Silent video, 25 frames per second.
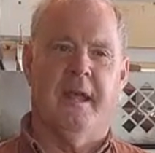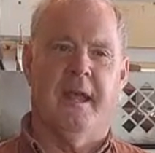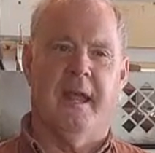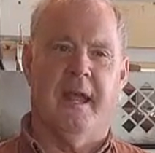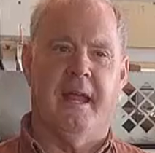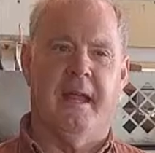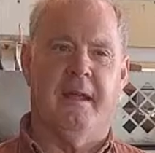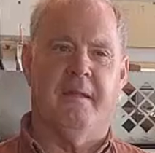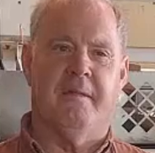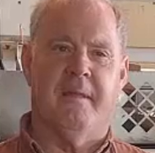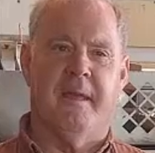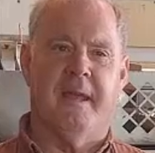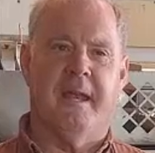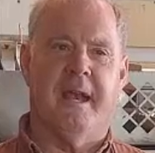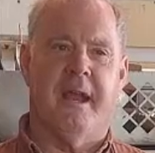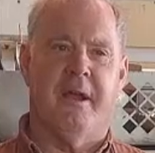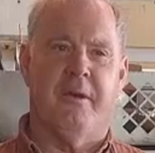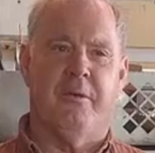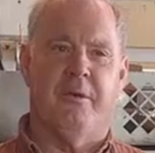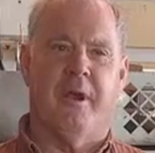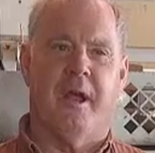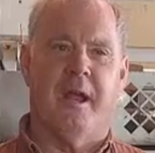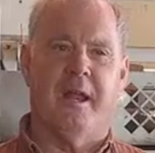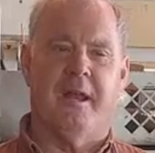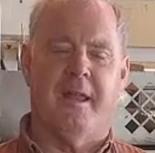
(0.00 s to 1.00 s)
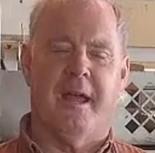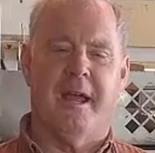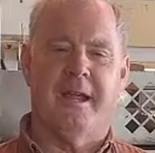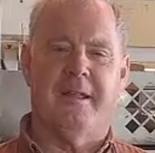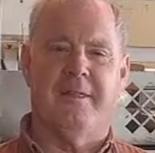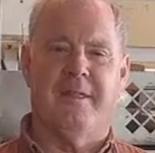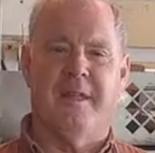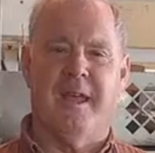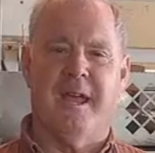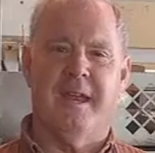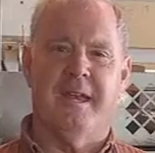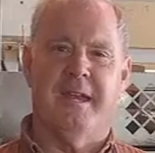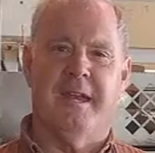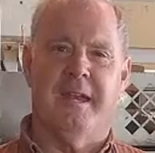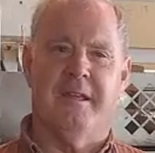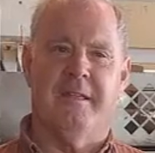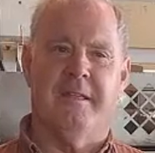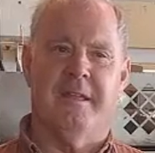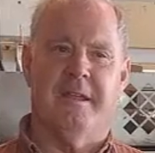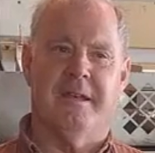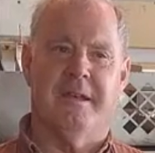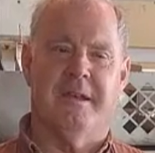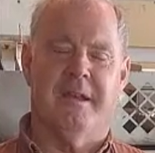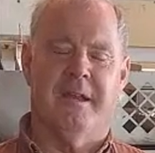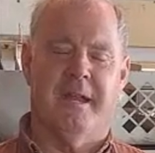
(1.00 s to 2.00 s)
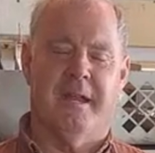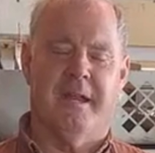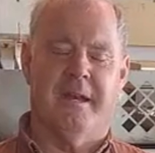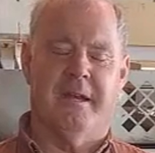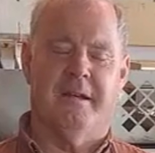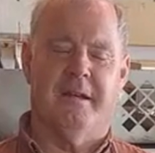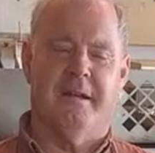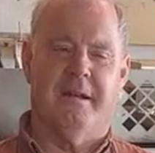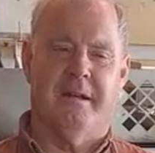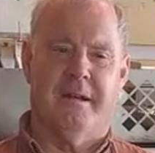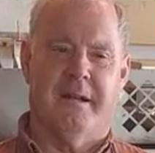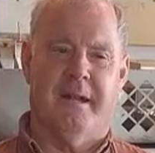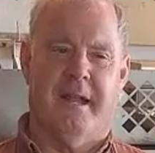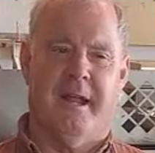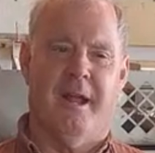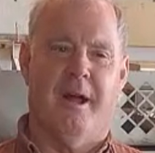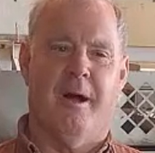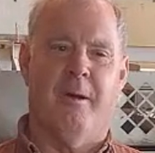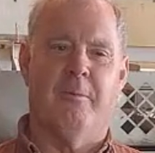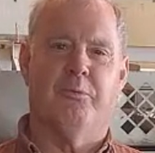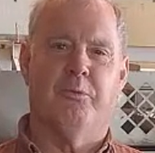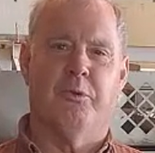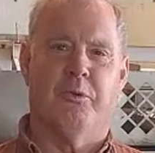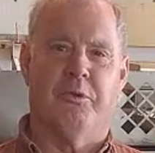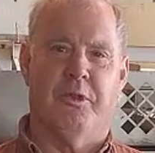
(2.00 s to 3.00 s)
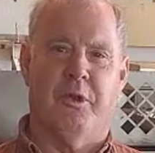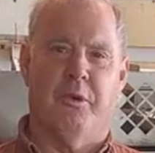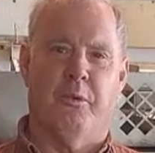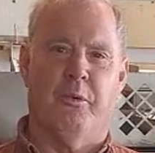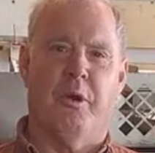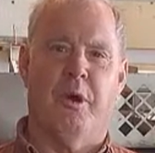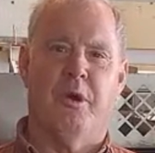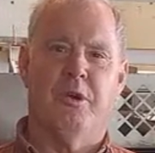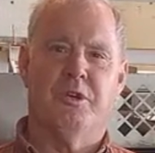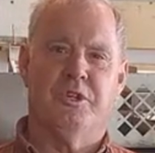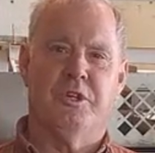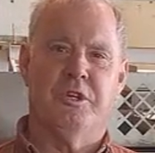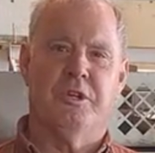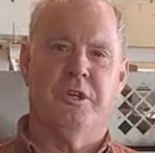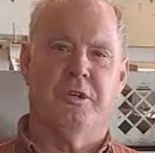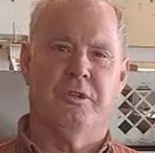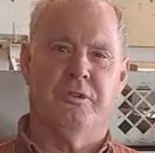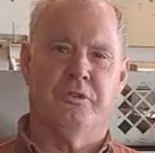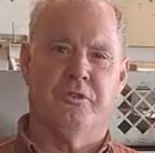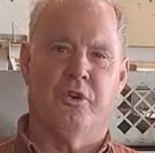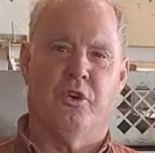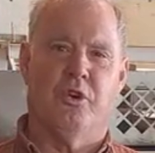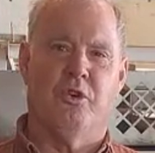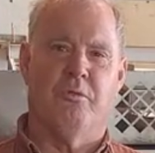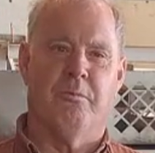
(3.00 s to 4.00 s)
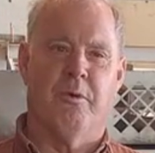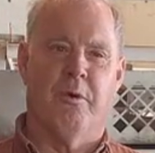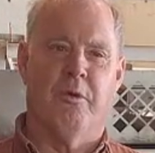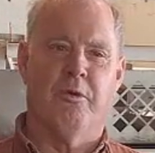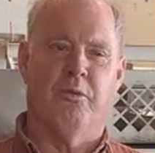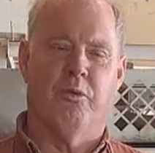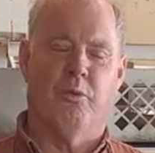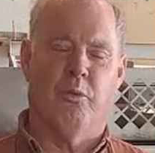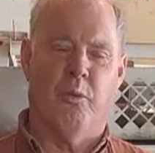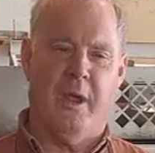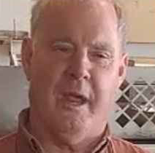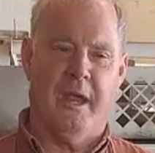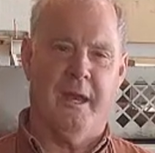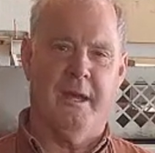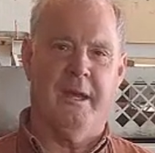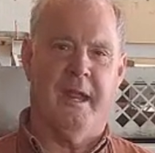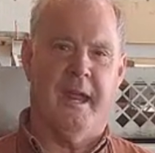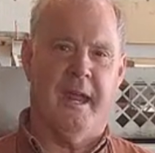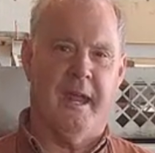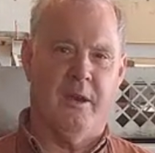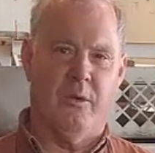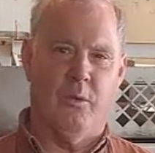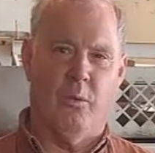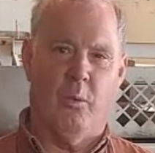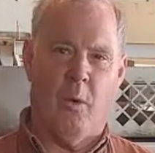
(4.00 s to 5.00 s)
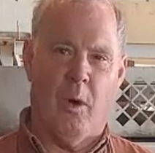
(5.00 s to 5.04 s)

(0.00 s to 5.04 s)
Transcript: And then I liked the idea that it helped with erosion control, both wind and